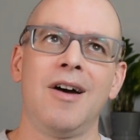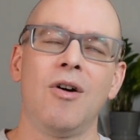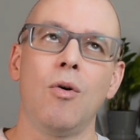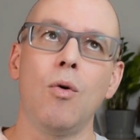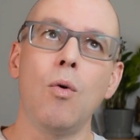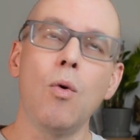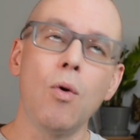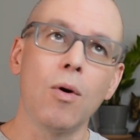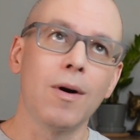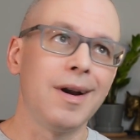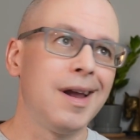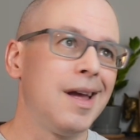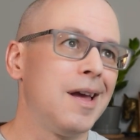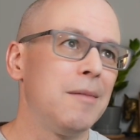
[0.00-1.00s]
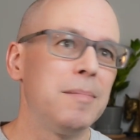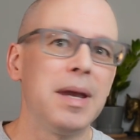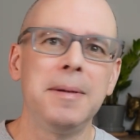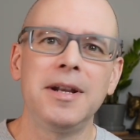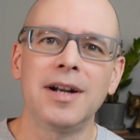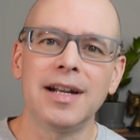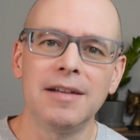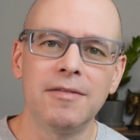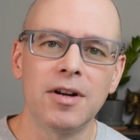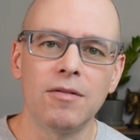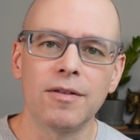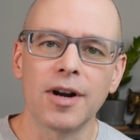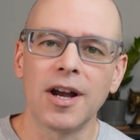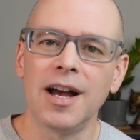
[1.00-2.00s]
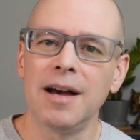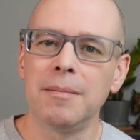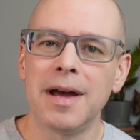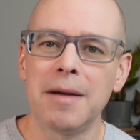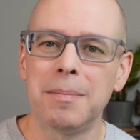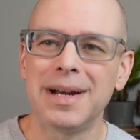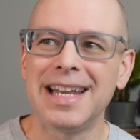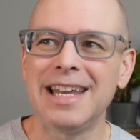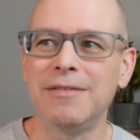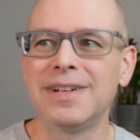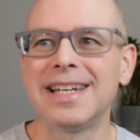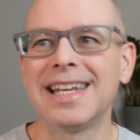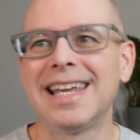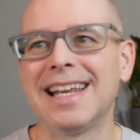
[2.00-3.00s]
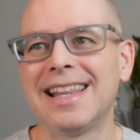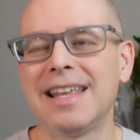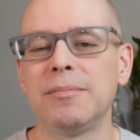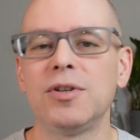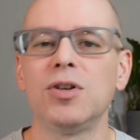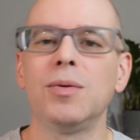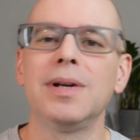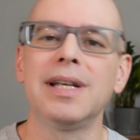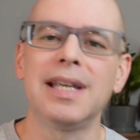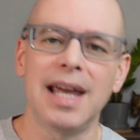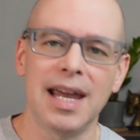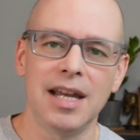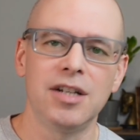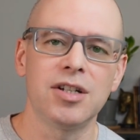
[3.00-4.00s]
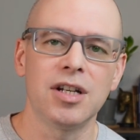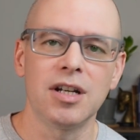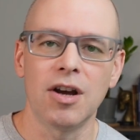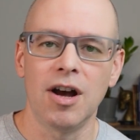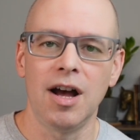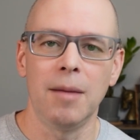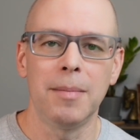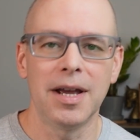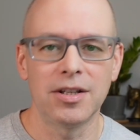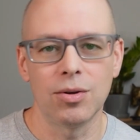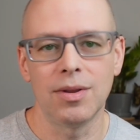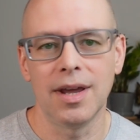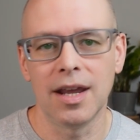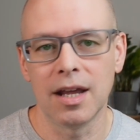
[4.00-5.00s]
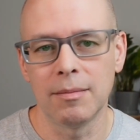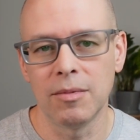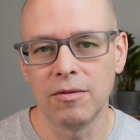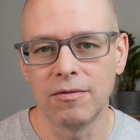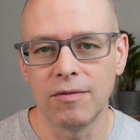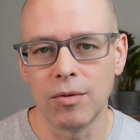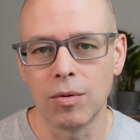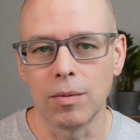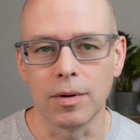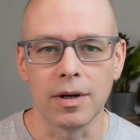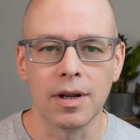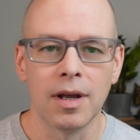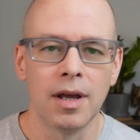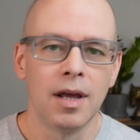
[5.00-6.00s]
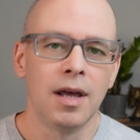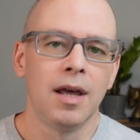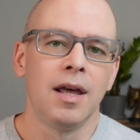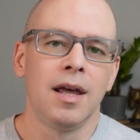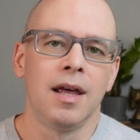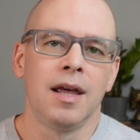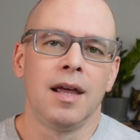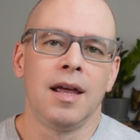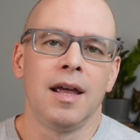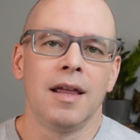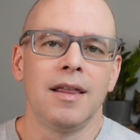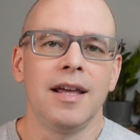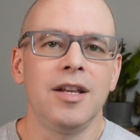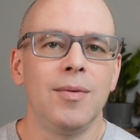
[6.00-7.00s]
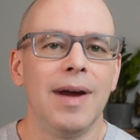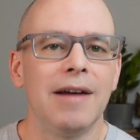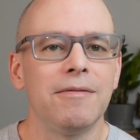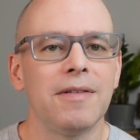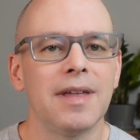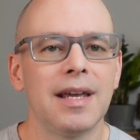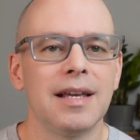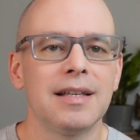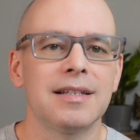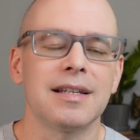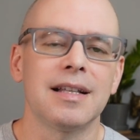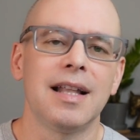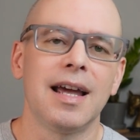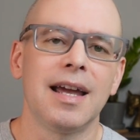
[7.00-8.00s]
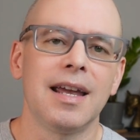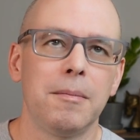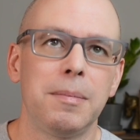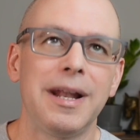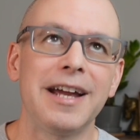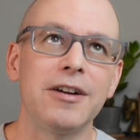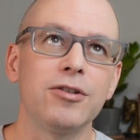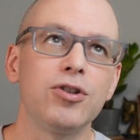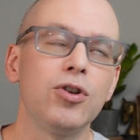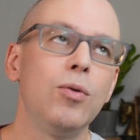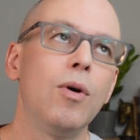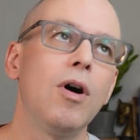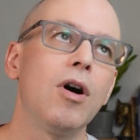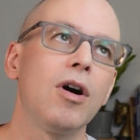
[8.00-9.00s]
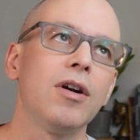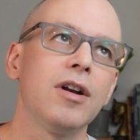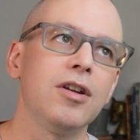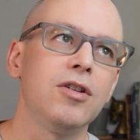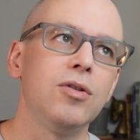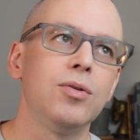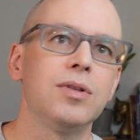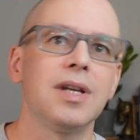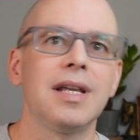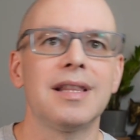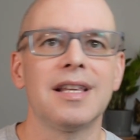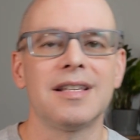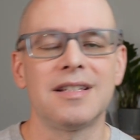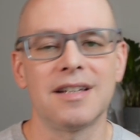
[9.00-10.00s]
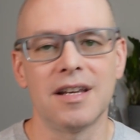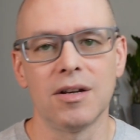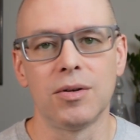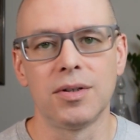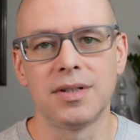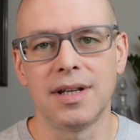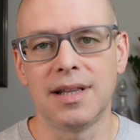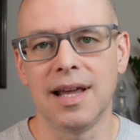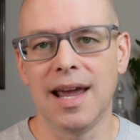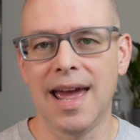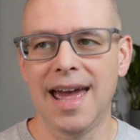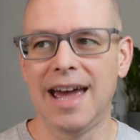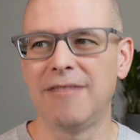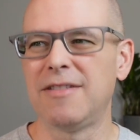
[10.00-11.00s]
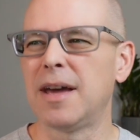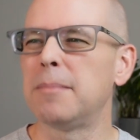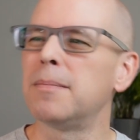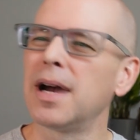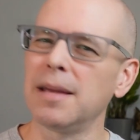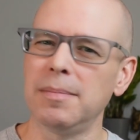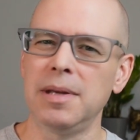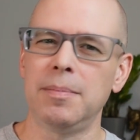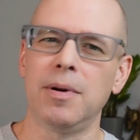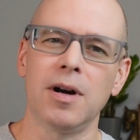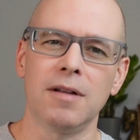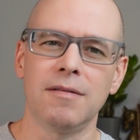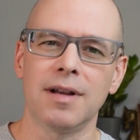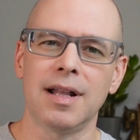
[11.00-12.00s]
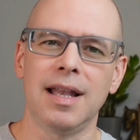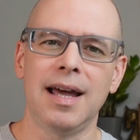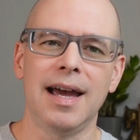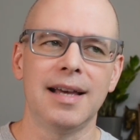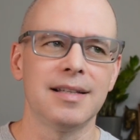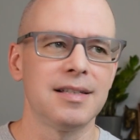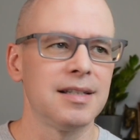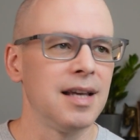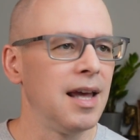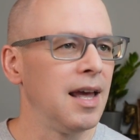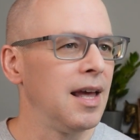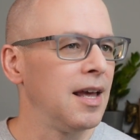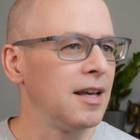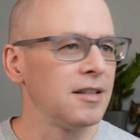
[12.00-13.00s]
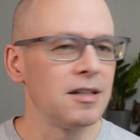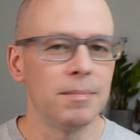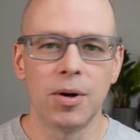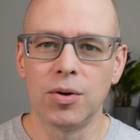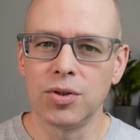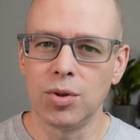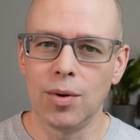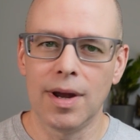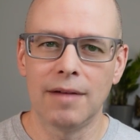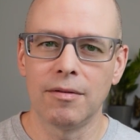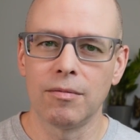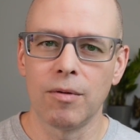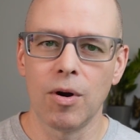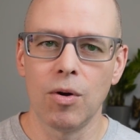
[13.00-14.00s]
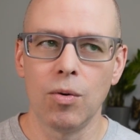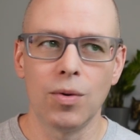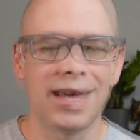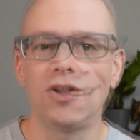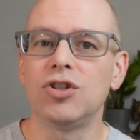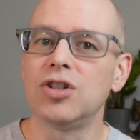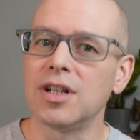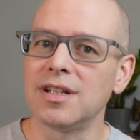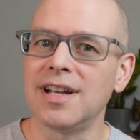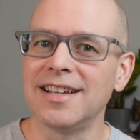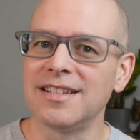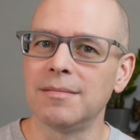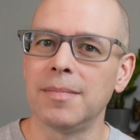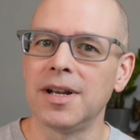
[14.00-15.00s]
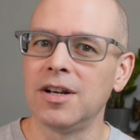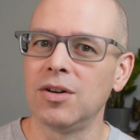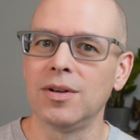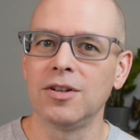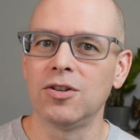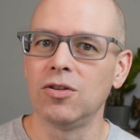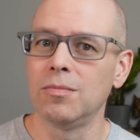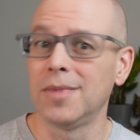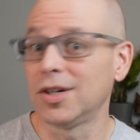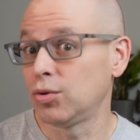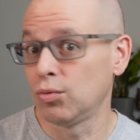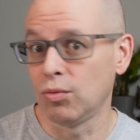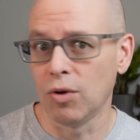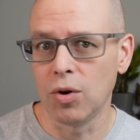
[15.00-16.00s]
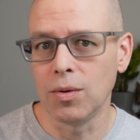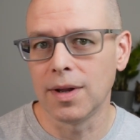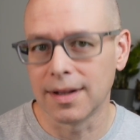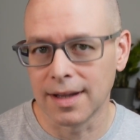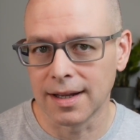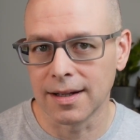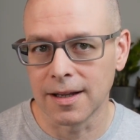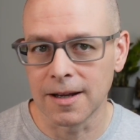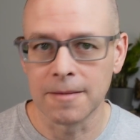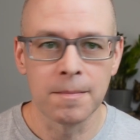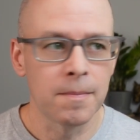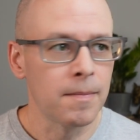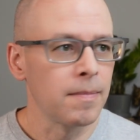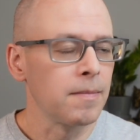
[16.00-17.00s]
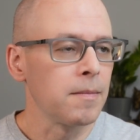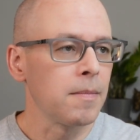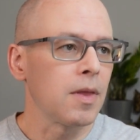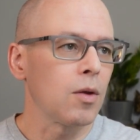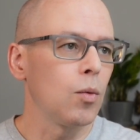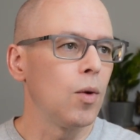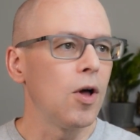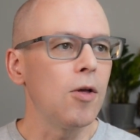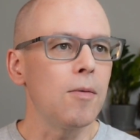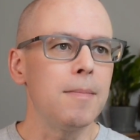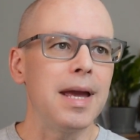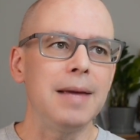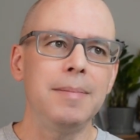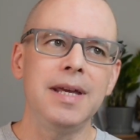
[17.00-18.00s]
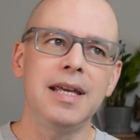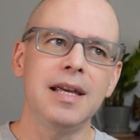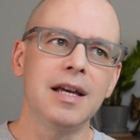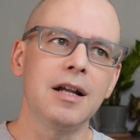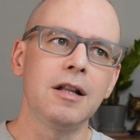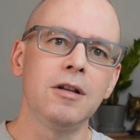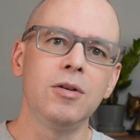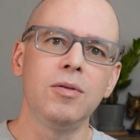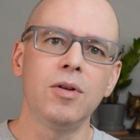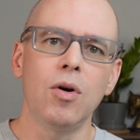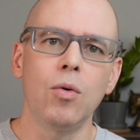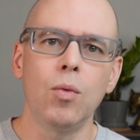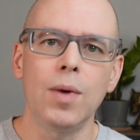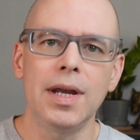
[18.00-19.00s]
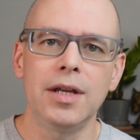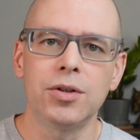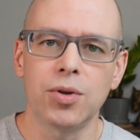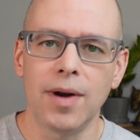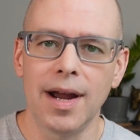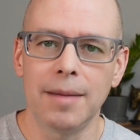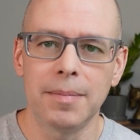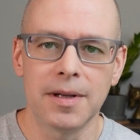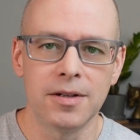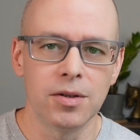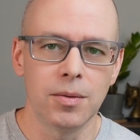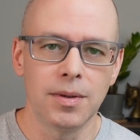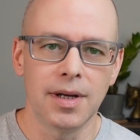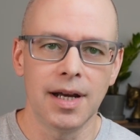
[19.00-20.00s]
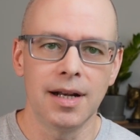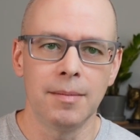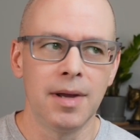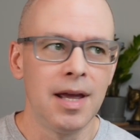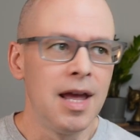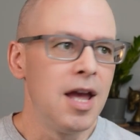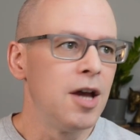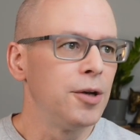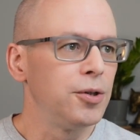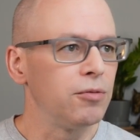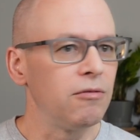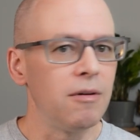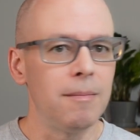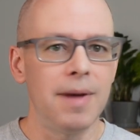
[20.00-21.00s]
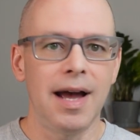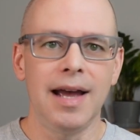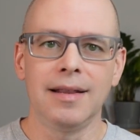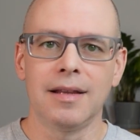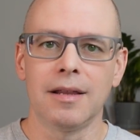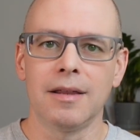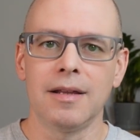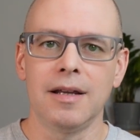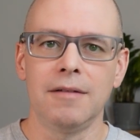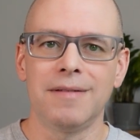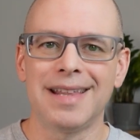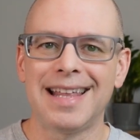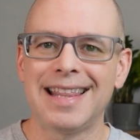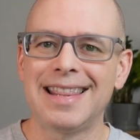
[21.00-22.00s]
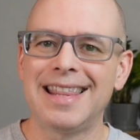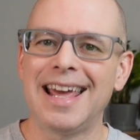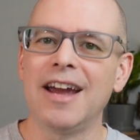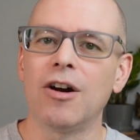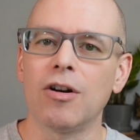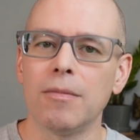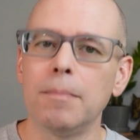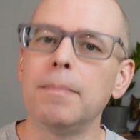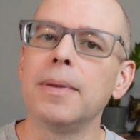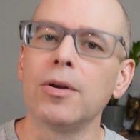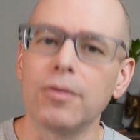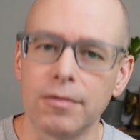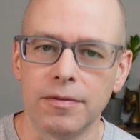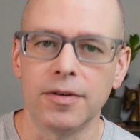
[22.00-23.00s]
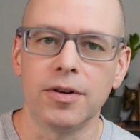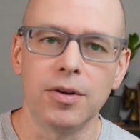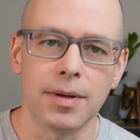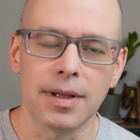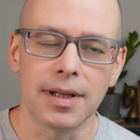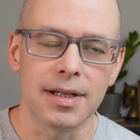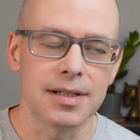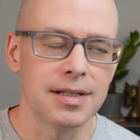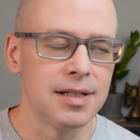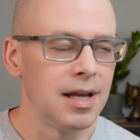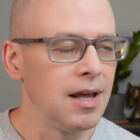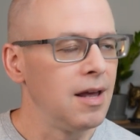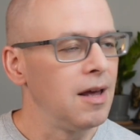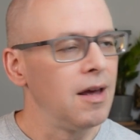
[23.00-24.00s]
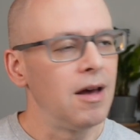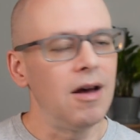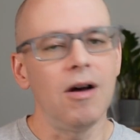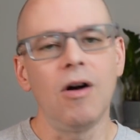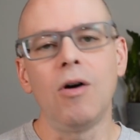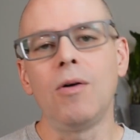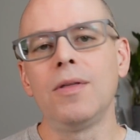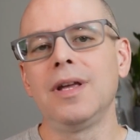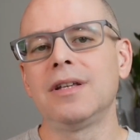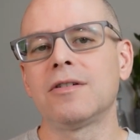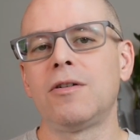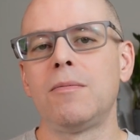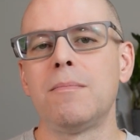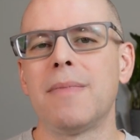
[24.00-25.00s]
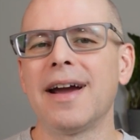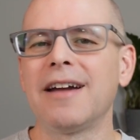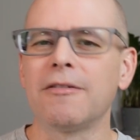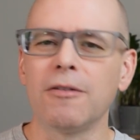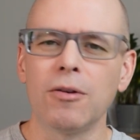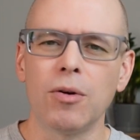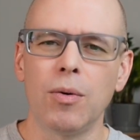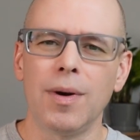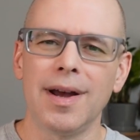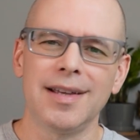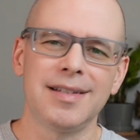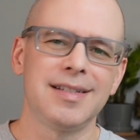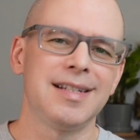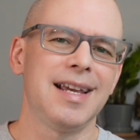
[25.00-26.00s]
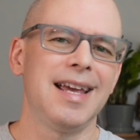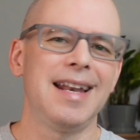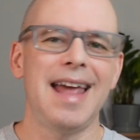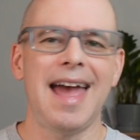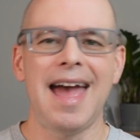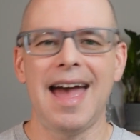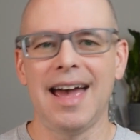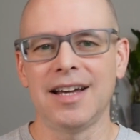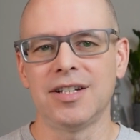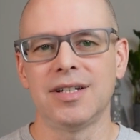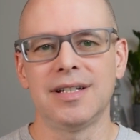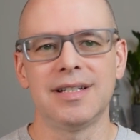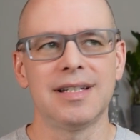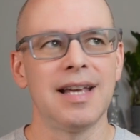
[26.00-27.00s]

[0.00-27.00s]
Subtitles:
or maybe not even overcome, but even to get them to engage in combat so they can move forward. Then you have things like players who aren't using the skills that they have that might be part of the class. Suppose you have a rogue that just hasn't been doing too much roguing lately. Well, maybe include a weak trap into an item to remind the thief that they are built for doing this. All these little micro quests and actions